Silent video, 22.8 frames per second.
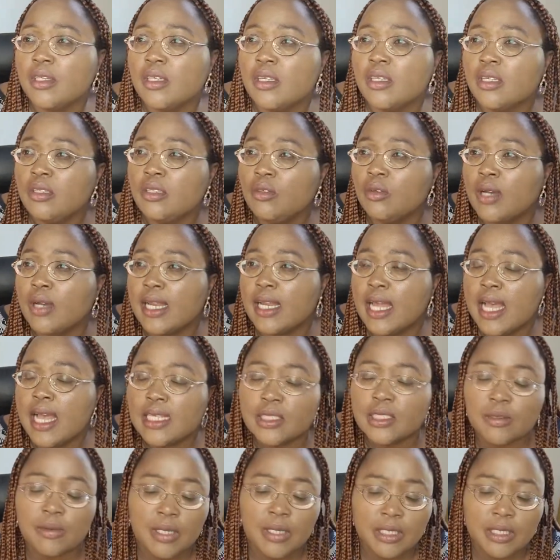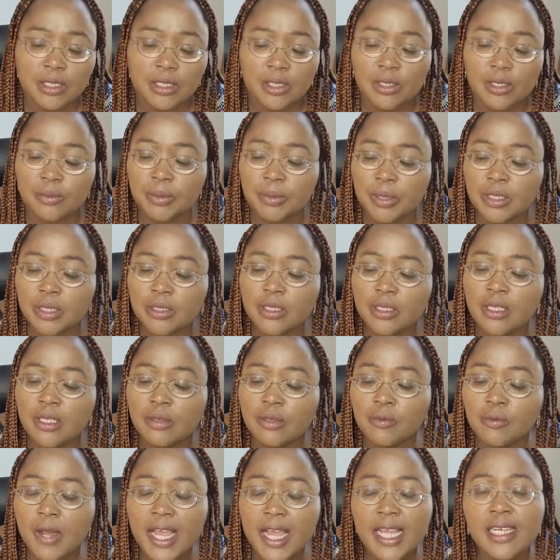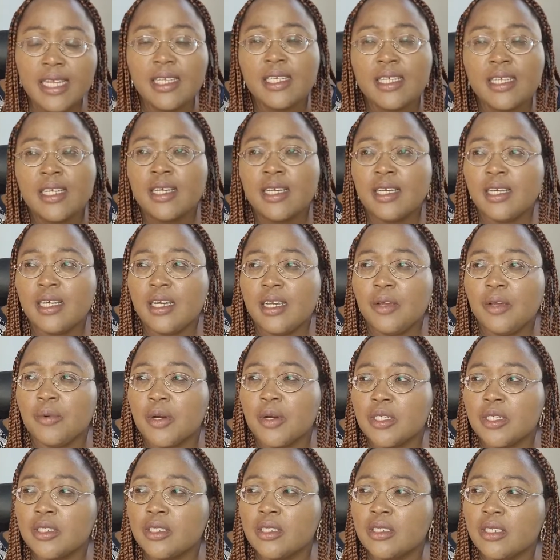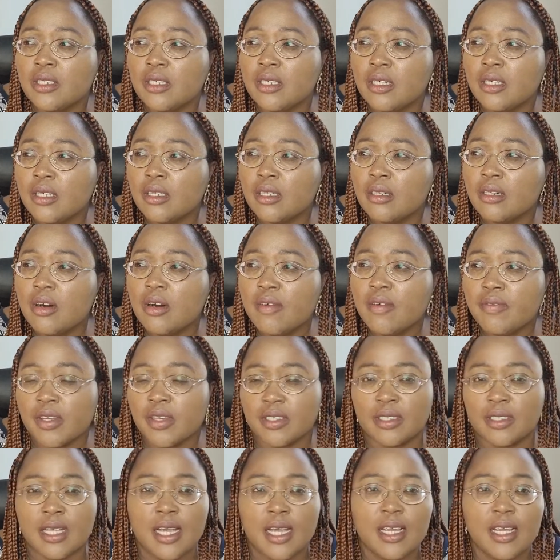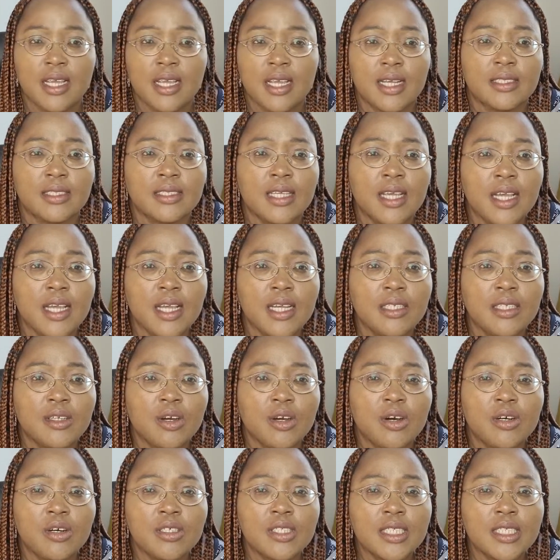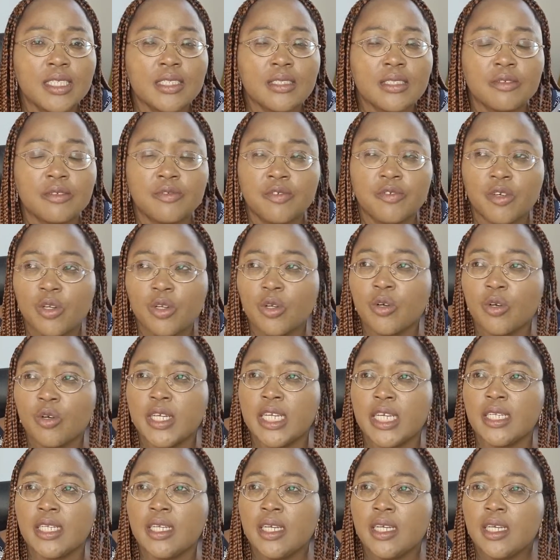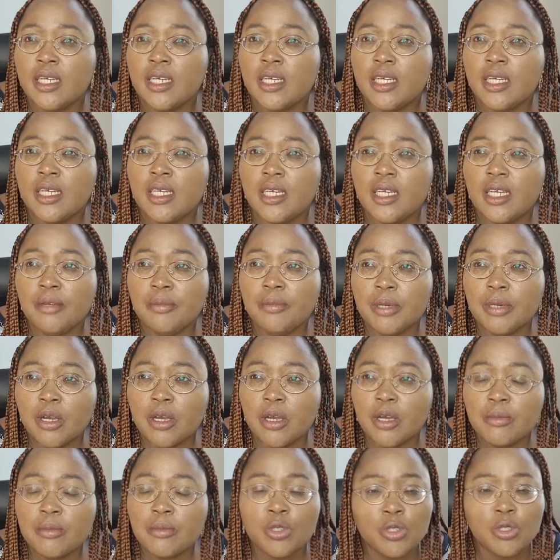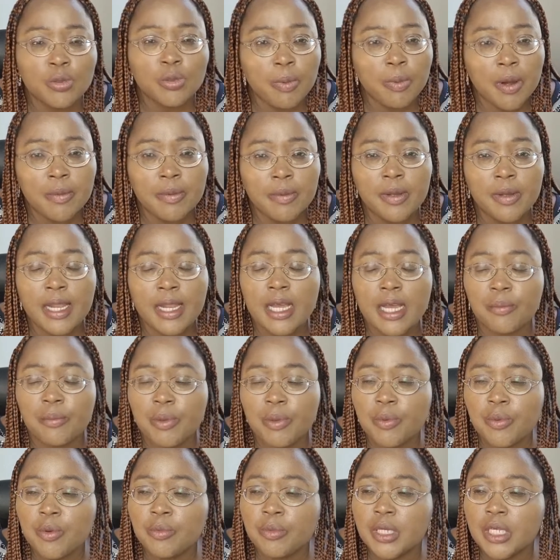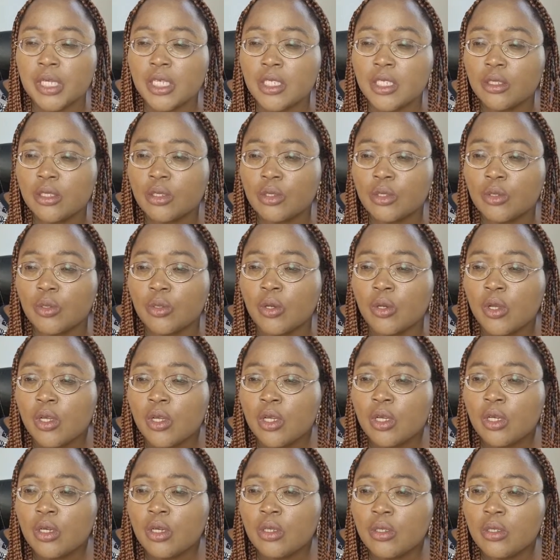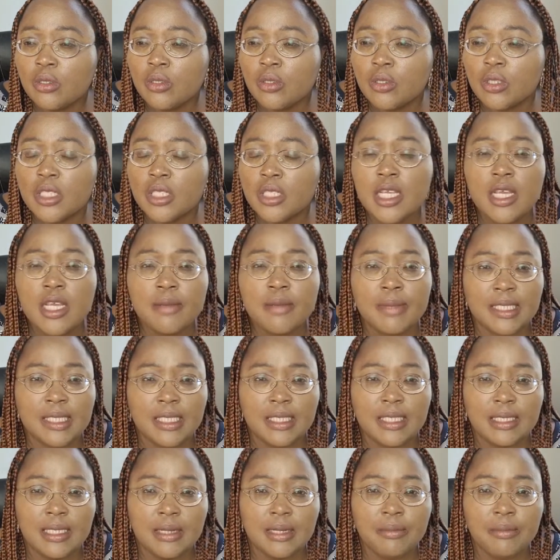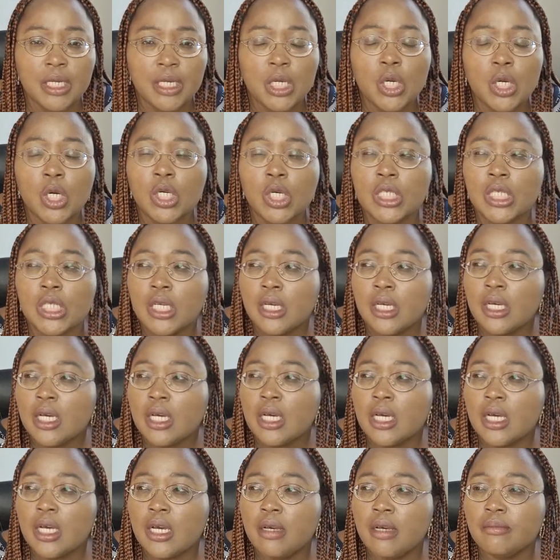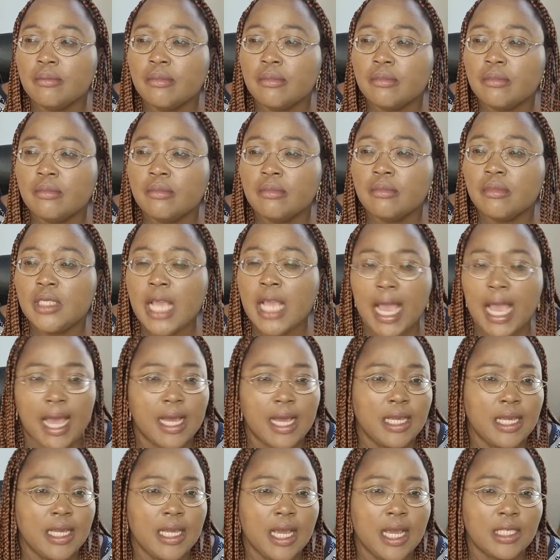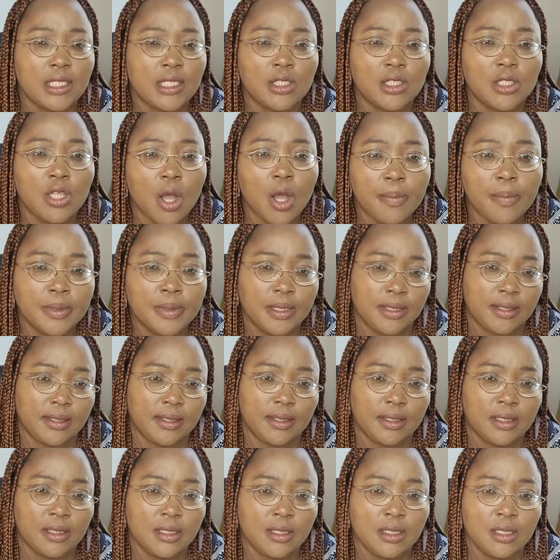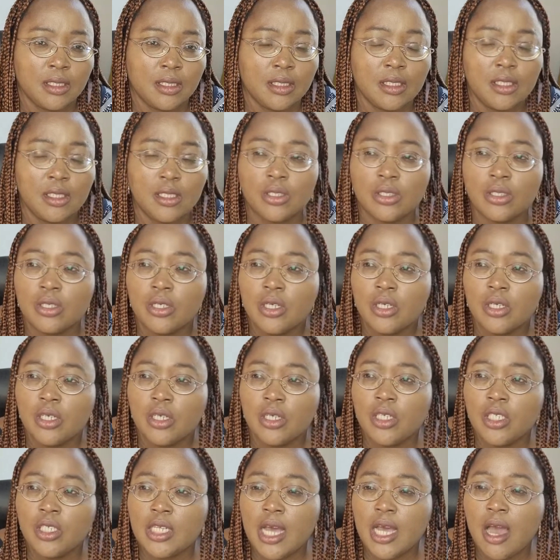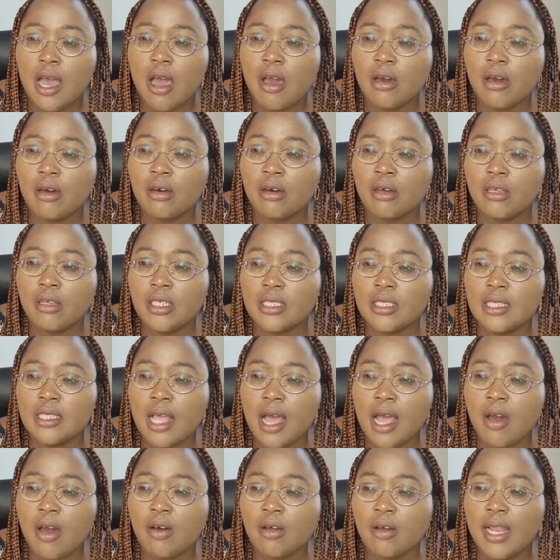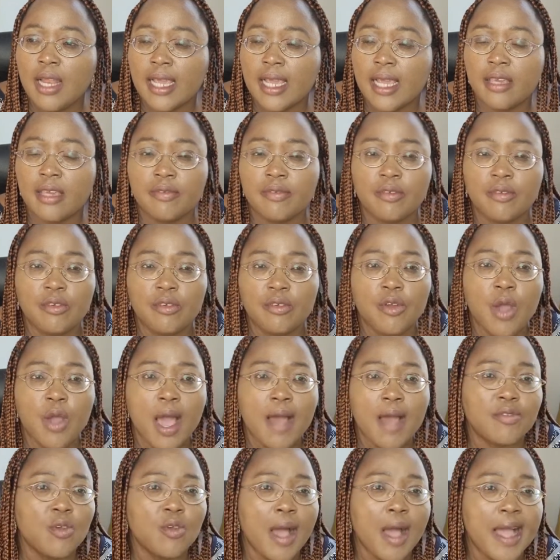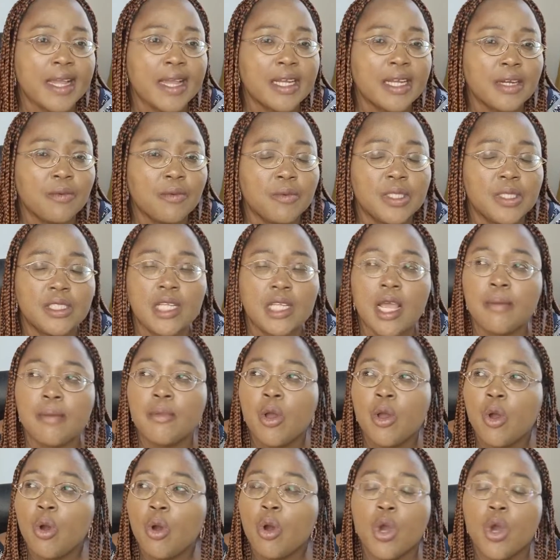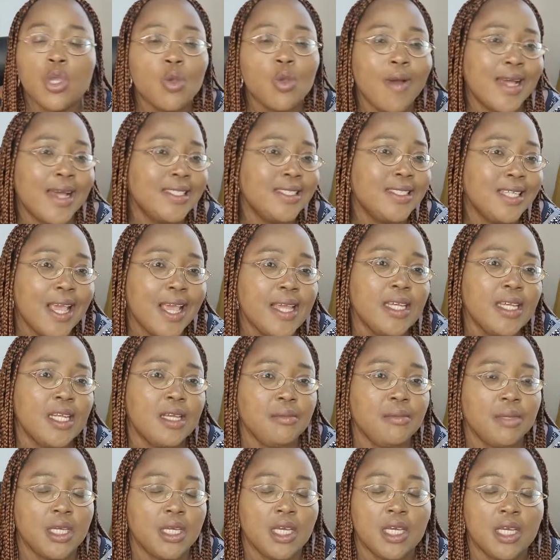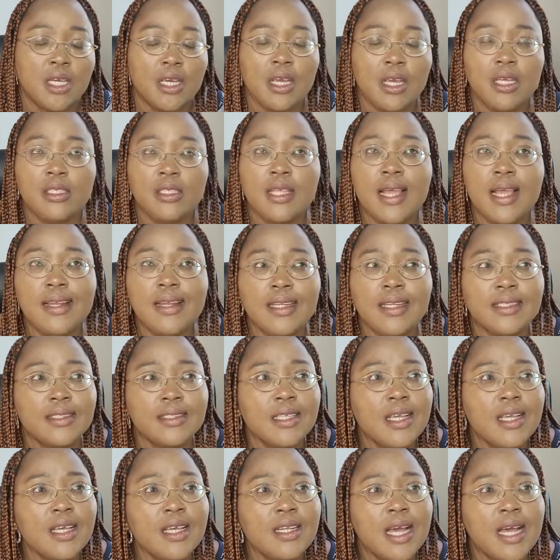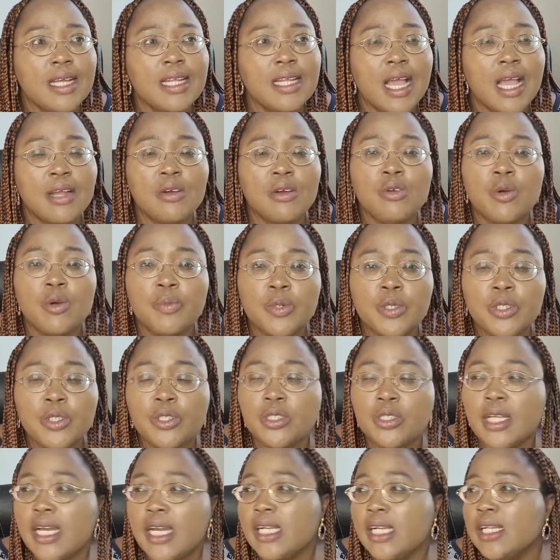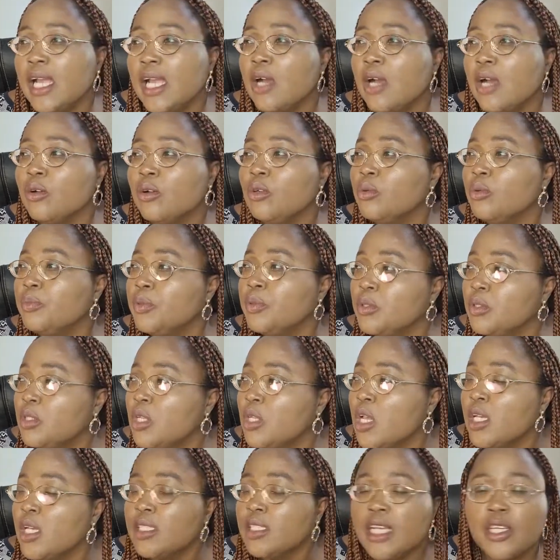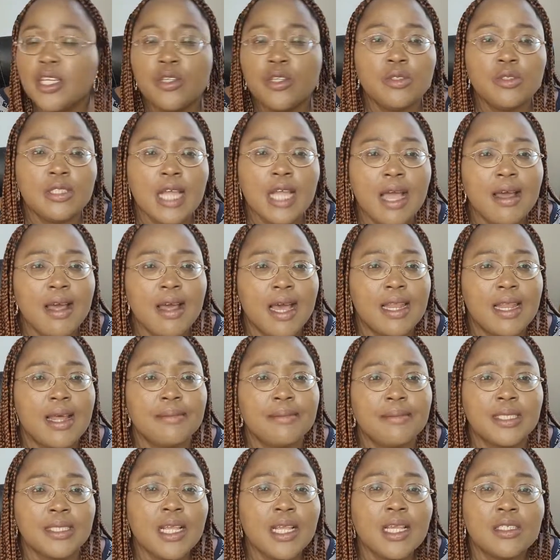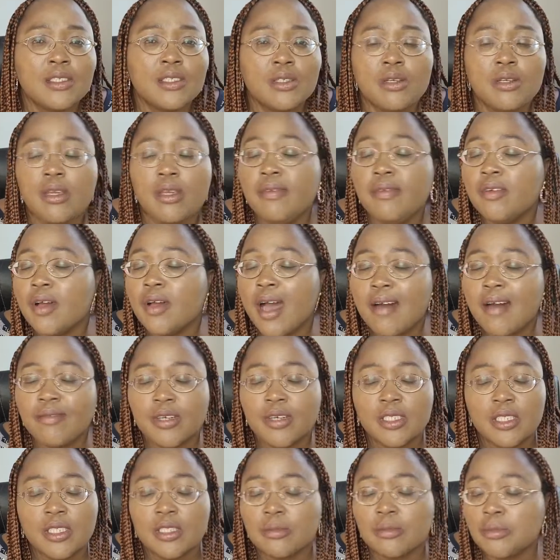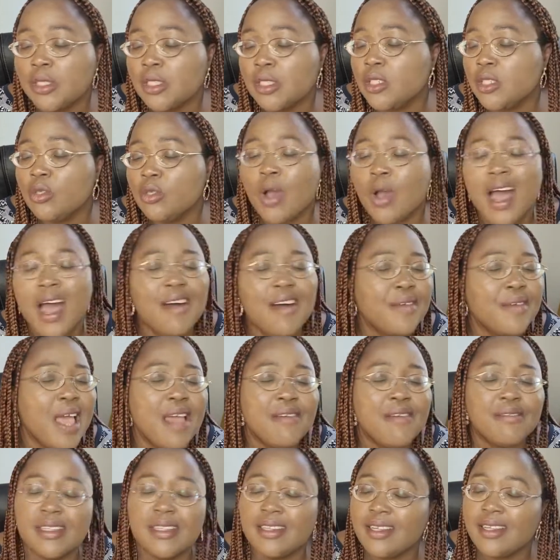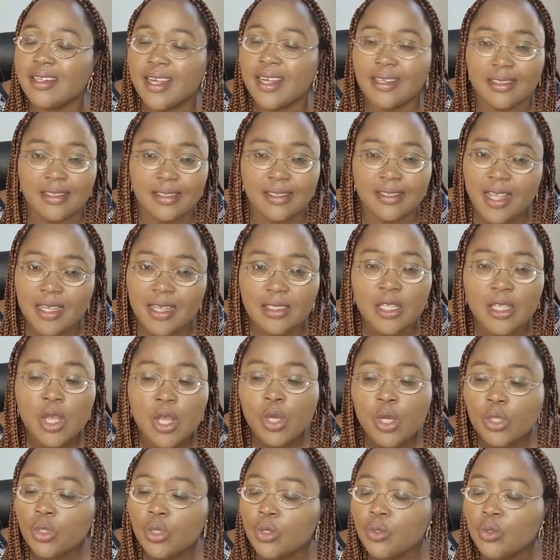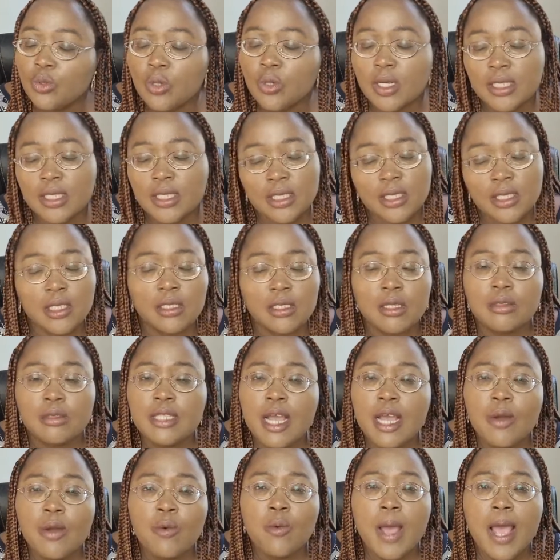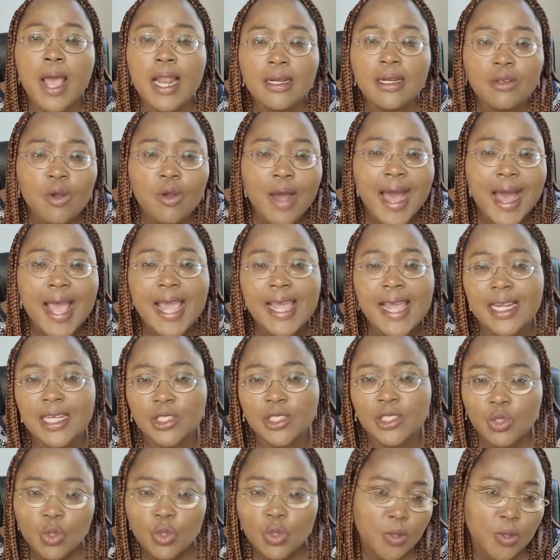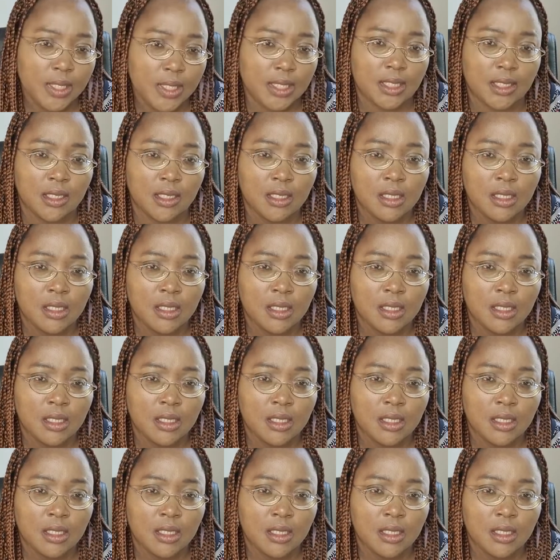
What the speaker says: you can ask questions, but when it was obvious that he has gained all this following, he becomes so popular, and people begin to see him as a demigod. Yeah, he has stopped it. He now is now like, if you have to agree with them or you are the enemy, and then they say that they are going to put you down, they are going to take you down. And I'm thinking, so if you have all this money, you have everything that it takes to do all these things, then well, go ahead and do it.